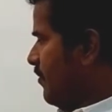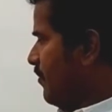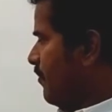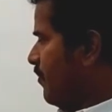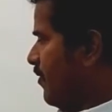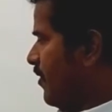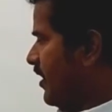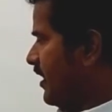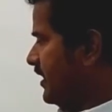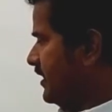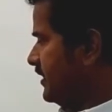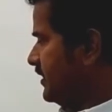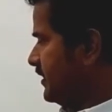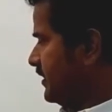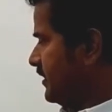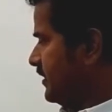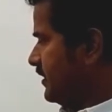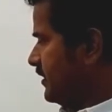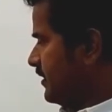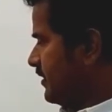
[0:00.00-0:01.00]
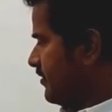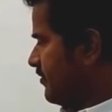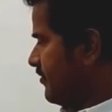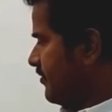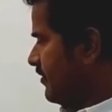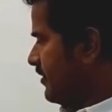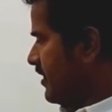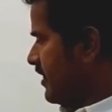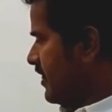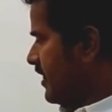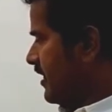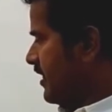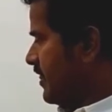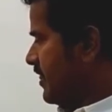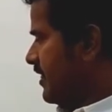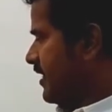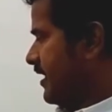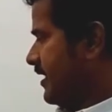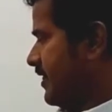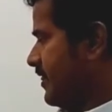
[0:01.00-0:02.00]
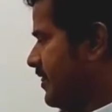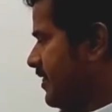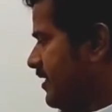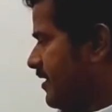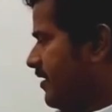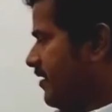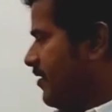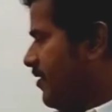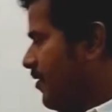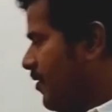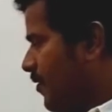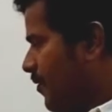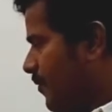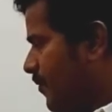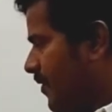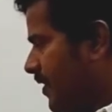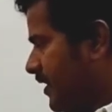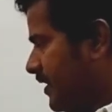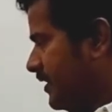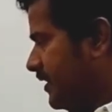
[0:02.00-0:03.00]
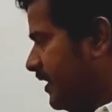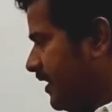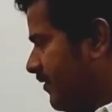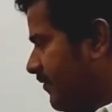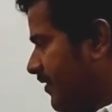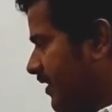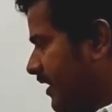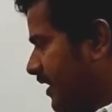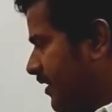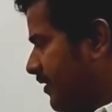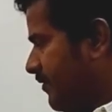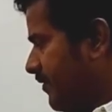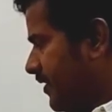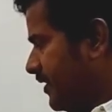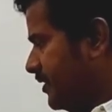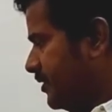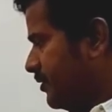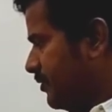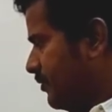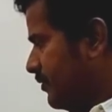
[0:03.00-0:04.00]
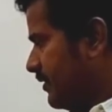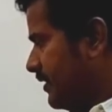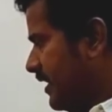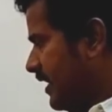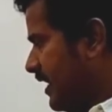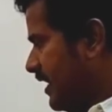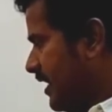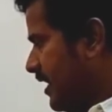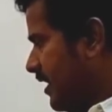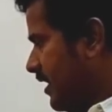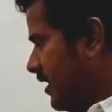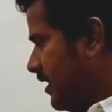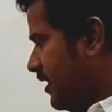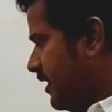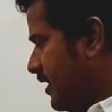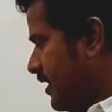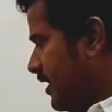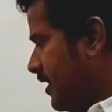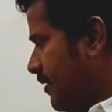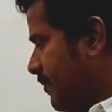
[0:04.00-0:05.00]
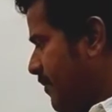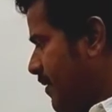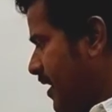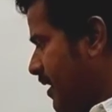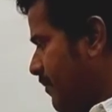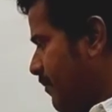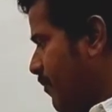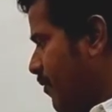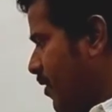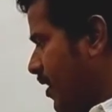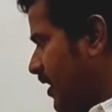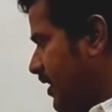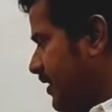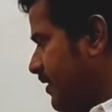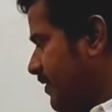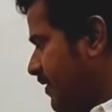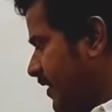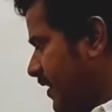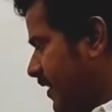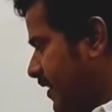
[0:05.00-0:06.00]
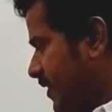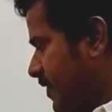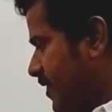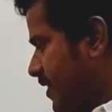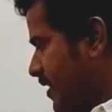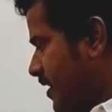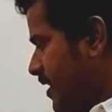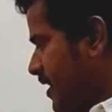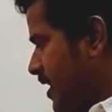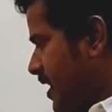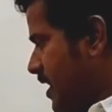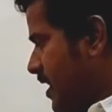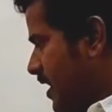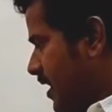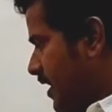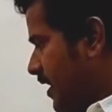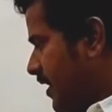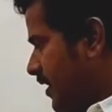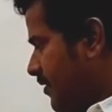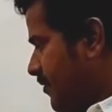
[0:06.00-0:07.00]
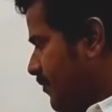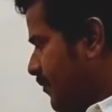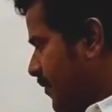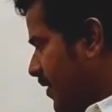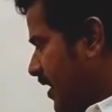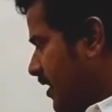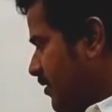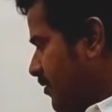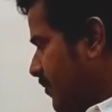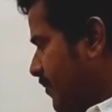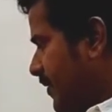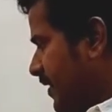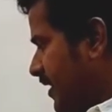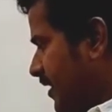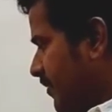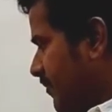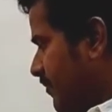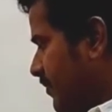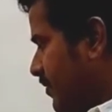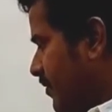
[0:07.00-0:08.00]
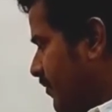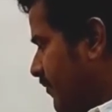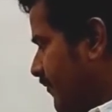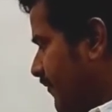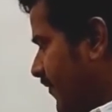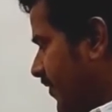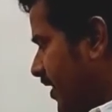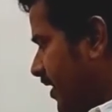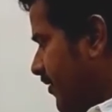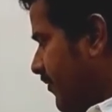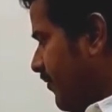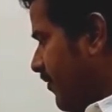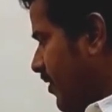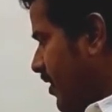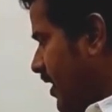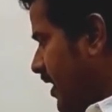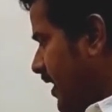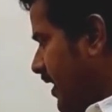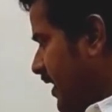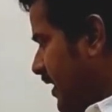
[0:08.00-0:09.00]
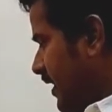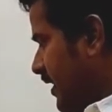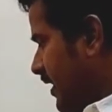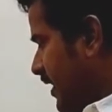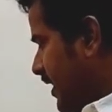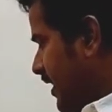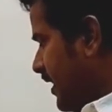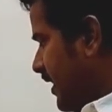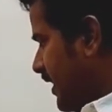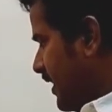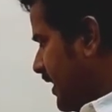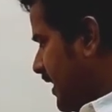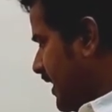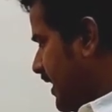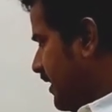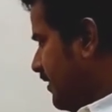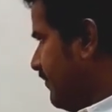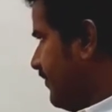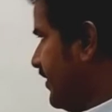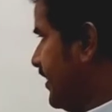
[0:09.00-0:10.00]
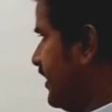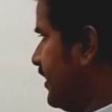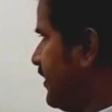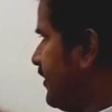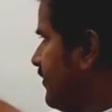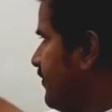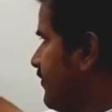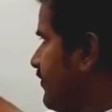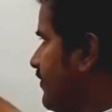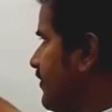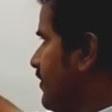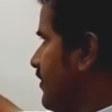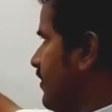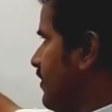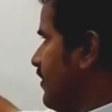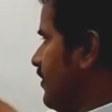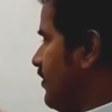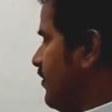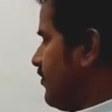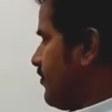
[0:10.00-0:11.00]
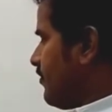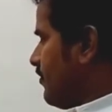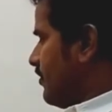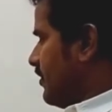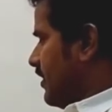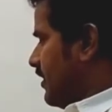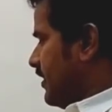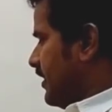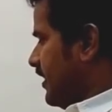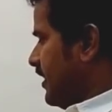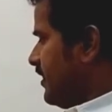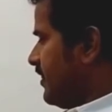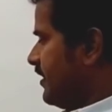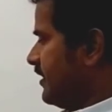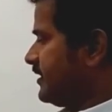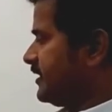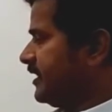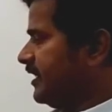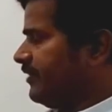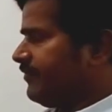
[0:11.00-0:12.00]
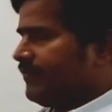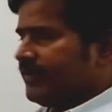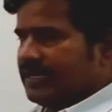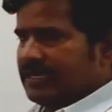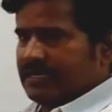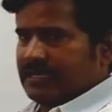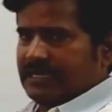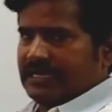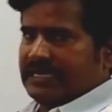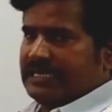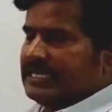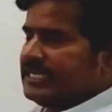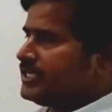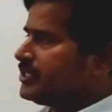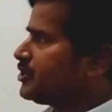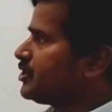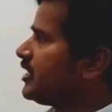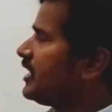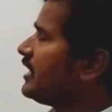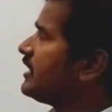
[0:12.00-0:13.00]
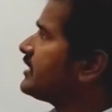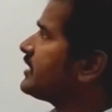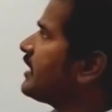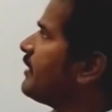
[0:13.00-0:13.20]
point, so this is 6. Where T1 equals to 300 by 0.6, its value becomes 500 Kelvin. So that is the T1, initial